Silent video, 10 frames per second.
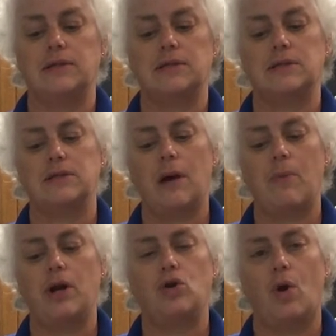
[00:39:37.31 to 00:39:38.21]
it's
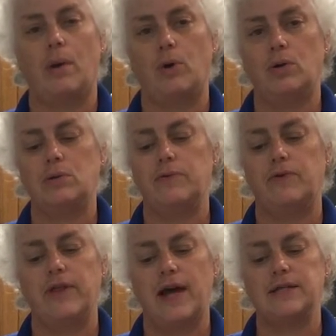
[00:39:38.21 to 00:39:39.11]
somewhat normal
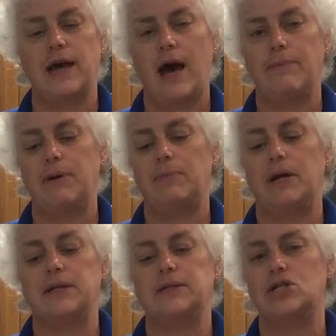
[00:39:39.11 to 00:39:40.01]
for that to happen,
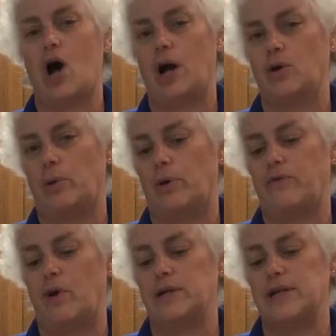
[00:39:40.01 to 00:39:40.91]
but it's not
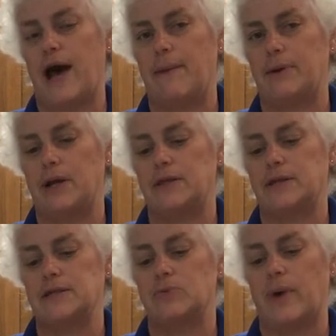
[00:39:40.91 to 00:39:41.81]
normal for it to happen
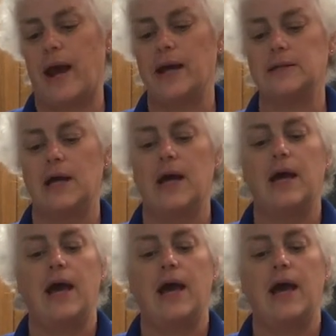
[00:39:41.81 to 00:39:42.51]
at this rate.